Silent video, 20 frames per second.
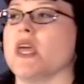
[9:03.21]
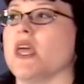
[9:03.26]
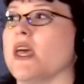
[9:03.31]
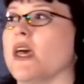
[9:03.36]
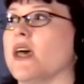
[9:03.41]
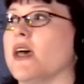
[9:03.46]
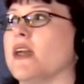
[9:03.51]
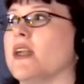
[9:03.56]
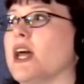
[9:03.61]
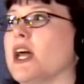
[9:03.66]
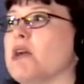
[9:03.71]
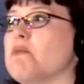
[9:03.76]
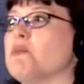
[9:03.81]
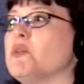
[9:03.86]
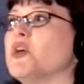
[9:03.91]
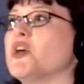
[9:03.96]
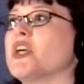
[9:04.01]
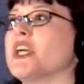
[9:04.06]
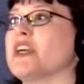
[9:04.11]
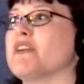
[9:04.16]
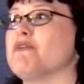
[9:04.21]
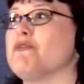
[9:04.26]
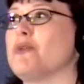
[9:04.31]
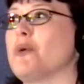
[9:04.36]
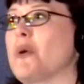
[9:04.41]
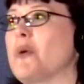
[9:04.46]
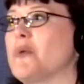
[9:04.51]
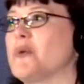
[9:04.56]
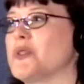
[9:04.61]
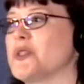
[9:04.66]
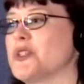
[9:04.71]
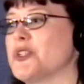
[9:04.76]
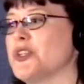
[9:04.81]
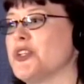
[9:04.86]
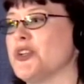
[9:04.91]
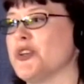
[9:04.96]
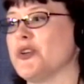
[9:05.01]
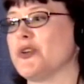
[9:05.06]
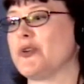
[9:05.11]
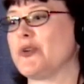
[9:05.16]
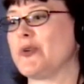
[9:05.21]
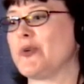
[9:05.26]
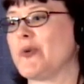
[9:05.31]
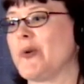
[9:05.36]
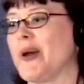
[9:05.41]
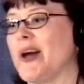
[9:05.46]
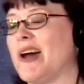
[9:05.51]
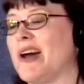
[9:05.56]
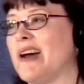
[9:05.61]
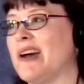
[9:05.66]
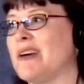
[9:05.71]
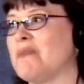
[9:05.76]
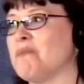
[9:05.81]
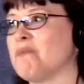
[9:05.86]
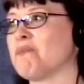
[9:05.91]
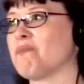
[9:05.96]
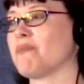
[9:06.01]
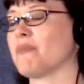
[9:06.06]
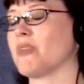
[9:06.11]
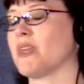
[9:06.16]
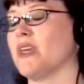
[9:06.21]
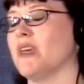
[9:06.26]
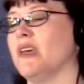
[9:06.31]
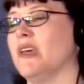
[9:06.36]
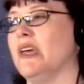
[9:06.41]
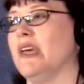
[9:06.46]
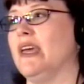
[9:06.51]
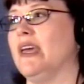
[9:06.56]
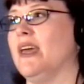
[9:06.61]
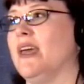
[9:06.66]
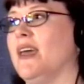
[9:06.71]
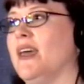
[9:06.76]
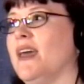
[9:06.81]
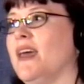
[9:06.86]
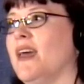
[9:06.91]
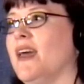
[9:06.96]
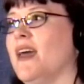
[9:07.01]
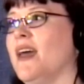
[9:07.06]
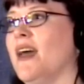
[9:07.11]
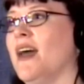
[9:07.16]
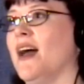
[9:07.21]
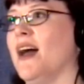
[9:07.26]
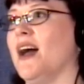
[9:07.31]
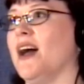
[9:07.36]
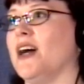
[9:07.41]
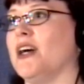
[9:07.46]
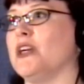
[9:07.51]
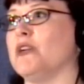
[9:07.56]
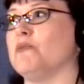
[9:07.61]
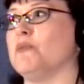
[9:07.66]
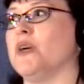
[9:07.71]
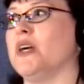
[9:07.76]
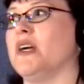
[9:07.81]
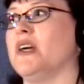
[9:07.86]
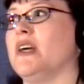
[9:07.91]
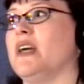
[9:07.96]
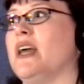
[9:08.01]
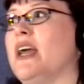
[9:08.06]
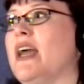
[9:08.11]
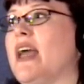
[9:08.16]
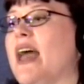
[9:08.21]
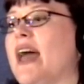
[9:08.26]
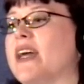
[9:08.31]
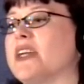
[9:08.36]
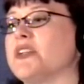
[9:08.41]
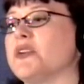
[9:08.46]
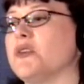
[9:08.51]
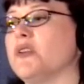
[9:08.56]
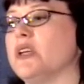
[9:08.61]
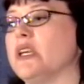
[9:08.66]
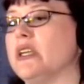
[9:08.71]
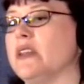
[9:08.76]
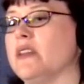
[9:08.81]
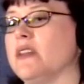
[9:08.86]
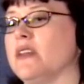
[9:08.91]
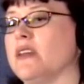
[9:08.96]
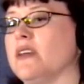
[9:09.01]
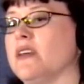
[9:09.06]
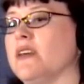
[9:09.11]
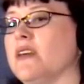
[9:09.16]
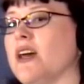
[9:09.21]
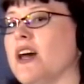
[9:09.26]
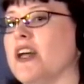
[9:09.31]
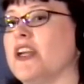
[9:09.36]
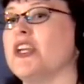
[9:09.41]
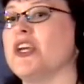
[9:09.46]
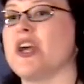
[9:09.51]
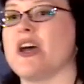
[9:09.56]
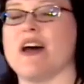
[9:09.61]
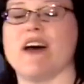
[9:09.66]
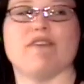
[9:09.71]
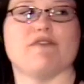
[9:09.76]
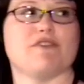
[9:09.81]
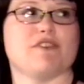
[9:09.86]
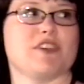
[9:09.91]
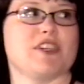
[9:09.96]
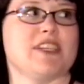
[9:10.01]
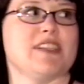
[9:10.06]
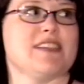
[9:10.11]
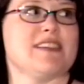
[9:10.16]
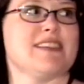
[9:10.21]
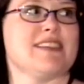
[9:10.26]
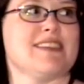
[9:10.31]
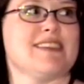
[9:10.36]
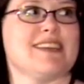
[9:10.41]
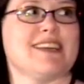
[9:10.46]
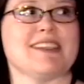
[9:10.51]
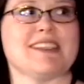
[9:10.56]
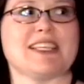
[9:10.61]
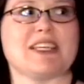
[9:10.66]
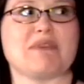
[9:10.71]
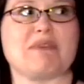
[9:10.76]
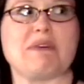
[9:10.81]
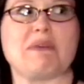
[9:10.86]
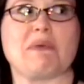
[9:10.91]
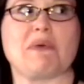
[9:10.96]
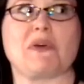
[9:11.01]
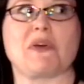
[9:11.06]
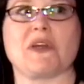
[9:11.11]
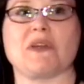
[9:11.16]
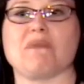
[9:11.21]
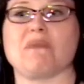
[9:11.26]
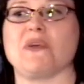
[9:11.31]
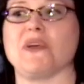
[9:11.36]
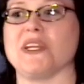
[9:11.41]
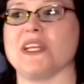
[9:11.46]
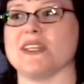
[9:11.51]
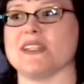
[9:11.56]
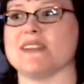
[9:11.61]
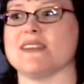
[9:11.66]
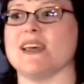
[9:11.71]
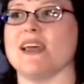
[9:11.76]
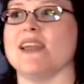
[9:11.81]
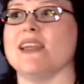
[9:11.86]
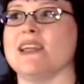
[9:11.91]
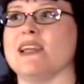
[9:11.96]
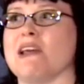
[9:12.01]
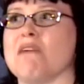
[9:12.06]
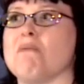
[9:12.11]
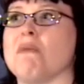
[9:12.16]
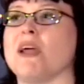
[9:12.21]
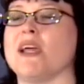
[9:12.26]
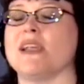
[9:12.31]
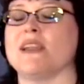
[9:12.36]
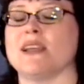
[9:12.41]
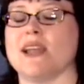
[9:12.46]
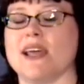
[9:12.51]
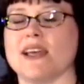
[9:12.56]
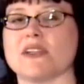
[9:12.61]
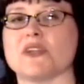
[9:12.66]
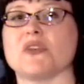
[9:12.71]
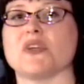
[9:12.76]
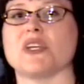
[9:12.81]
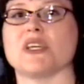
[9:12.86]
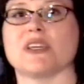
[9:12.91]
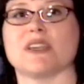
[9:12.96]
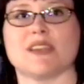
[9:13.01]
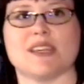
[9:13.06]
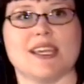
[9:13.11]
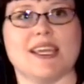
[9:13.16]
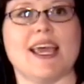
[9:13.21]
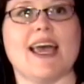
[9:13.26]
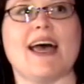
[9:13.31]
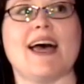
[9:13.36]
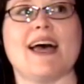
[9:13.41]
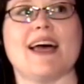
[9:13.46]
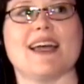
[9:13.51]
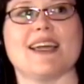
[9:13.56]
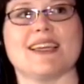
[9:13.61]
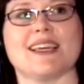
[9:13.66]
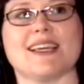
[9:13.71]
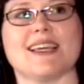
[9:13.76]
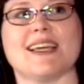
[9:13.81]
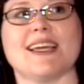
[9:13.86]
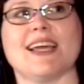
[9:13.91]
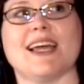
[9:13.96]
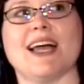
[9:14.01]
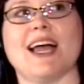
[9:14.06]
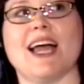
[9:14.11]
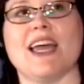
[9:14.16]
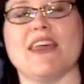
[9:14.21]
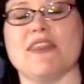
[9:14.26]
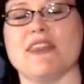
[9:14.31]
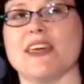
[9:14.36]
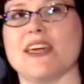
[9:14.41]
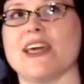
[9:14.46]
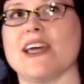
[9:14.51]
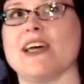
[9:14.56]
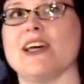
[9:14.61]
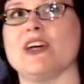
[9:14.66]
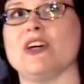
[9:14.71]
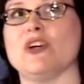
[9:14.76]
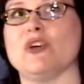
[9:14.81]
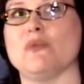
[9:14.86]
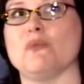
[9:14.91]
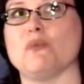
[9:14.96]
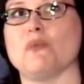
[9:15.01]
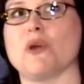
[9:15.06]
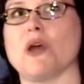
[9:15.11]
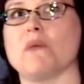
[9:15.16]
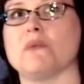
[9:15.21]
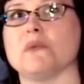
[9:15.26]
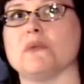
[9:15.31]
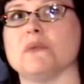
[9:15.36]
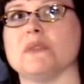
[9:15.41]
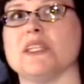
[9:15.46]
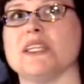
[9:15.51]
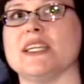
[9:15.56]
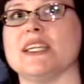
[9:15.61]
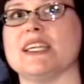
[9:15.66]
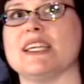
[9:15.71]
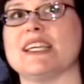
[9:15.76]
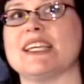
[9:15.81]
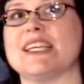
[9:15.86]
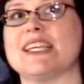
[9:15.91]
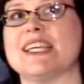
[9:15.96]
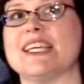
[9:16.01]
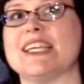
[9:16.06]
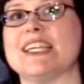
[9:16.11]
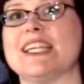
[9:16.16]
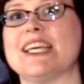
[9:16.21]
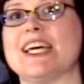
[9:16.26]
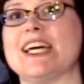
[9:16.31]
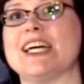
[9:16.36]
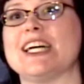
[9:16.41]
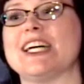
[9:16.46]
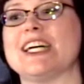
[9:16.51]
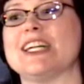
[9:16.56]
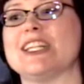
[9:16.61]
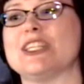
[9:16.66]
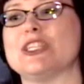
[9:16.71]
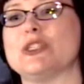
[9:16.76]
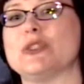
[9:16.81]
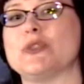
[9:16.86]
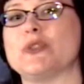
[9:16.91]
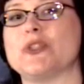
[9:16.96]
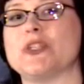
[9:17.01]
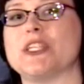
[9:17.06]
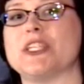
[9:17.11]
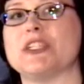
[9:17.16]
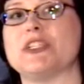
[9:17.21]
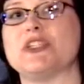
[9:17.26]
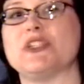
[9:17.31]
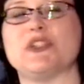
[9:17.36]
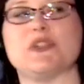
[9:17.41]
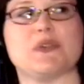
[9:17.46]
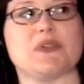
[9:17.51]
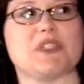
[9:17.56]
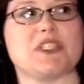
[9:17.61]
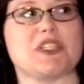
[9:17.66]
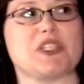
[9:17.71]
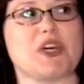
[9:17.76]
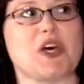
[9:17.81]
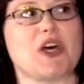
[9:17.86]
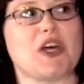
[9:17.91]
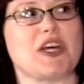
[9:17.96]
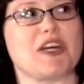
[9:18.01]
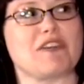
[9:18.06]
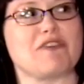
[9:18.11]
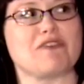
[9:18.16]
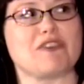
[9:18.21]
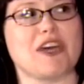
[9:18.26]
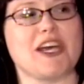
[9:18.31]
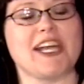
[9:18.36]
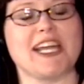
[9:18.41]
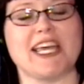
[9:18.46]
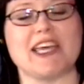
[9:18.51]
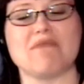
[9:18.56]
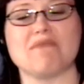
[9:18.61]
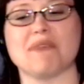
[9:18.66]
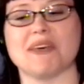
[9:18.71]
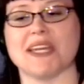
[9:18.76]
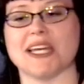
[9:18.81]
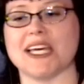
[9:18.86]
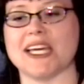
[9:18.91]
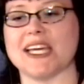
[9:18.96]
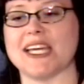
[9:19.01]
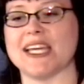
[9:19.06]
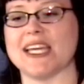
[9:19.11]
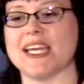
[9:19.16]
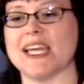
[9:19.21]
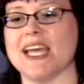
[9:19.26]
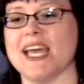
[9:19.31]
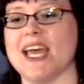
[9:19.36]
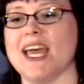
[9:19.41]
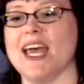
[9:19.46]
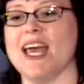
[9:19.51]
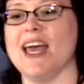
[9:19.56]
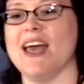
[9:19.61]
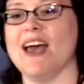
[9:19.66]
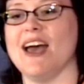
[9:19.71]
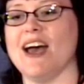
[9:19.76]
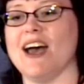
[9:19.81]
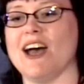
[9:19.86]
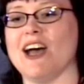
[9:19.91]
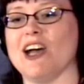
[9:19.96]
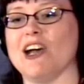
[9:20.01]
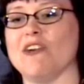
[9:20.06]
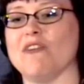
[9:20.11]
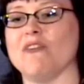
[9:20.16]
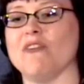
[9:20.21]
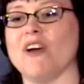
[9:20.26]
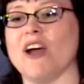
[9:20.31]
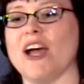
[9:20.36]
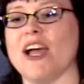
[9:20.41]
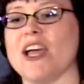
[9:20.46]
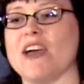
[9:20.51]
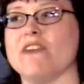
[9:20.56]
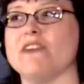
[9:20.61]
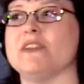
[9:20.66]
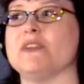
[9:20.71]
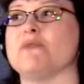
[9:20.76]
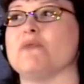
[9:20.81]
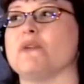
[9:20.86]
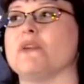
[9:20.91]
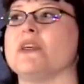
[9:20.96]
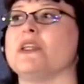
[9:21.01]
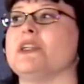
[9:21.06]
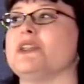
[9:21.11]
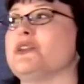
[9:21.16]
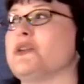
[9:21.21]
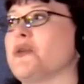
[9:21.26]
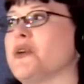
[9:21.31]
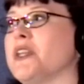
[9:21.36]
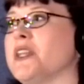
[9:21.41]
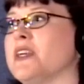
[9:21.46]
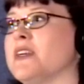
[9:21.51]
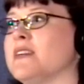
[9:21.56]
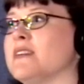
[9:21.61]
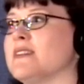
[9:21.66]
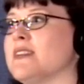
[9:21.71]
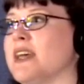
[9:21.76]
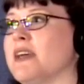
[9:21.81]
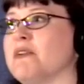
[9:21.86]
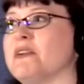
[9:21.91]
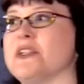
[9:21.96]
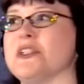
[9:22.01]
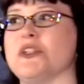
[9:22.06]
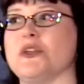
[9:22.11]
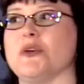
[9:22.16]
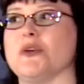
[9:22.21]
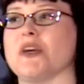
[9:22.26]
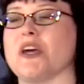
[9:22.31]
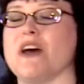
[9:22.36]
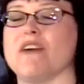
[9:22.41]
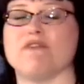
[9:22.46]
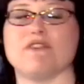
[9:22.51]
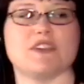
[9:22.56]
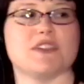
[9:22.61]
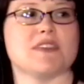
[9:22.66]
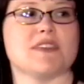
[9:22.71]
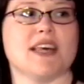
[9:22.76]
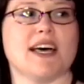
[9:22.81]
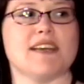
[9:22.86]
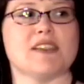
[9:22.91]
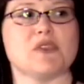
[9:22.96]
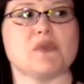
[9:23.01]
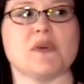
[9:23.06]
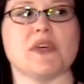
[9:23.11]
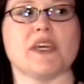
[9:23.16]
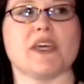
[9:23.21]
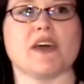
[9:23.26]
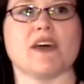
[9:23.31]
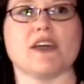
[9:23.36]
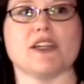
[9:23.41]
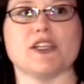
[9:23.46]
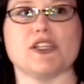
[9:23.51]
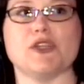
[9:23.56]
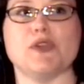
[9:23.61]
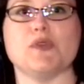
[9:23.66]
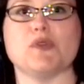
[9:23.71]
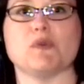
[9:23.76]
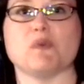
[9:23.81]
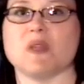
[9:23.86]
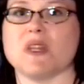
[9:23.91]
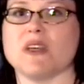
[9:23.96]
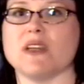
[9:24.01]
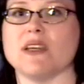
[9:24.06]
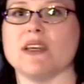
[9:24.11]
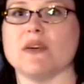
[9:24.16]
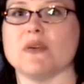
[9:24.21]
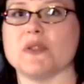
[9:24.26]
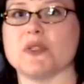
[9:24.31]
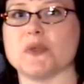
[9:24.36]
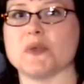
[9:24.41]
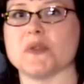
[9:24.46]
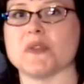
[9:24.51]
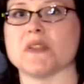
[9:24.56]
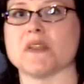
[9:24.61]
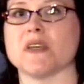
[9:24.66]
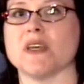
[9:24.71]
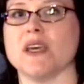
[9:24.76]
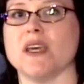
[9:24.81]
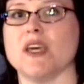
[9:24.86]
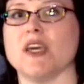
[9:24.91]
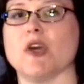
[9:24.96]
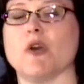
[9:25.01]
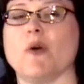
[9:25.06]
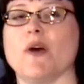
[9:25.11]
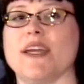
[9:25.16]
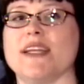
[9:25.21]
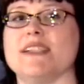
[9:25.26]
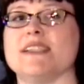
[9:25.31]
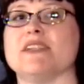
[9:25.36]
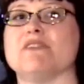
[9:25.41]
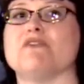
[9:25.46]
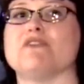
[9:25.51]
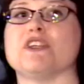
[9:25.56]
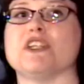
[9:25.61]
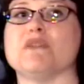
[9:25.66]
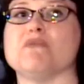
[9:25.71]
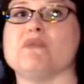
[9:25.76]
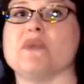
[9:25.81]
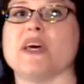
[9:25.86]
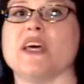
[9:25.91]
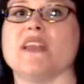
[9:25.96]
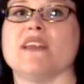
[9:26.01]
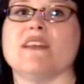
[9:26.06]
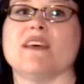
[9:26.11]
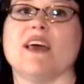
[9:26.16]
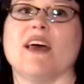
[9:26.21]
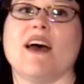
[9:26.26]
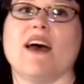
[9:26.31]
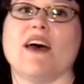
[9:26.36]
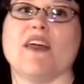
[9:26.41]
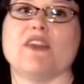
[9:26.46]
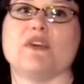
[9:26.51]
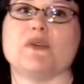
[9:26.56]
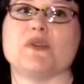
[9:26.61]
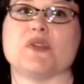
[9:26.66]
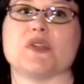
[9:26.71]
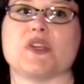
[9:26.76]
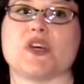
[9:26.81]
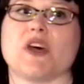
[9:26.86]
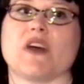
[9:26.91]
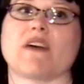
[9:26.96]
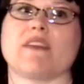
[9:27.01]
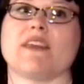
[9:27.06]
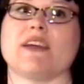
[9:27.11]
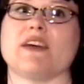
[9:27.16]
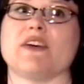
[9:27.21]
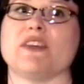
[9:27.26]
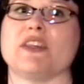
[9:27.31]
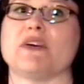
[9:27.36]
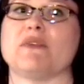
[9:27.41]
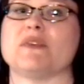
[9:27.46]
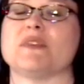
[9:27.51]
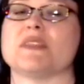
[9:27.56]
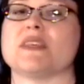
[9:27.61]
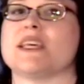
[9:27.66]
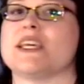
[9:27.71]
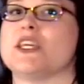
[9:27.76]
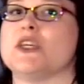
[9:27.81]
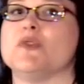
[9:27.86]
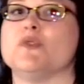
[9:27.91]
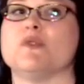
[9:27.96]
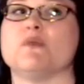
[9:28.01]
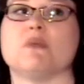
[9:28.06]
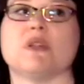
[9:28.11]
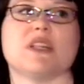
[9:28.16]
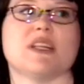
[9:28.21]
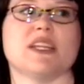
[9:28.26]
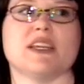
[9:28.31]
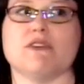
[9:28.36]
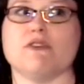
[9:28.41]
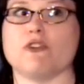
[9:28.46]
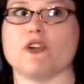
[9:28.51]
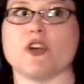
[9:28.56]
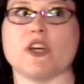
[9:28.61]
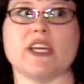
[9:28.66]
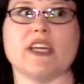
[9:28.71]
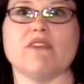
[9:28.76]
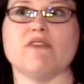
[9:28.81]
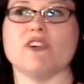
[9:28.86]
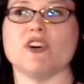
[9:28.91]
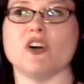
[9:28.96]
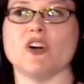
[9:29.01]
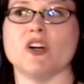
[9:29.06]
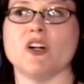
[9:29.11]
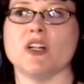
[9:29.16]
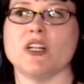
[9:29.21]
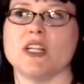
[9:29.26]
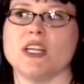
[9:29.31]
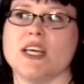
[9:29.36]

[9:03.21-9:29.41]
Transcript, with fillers: And I'm looking forward to. Uh, um, Actually, the unconference. It sounds like people are getting pretty excited. I might actually. Friday should be yeah, a cool day. I think I'll probably get uh, lured into doing a talk on Friday, but I. Um, I always really enjoy this. I went to a conference last week on usability, which was quite different, but uh, there was a talk there that was like usability for evil.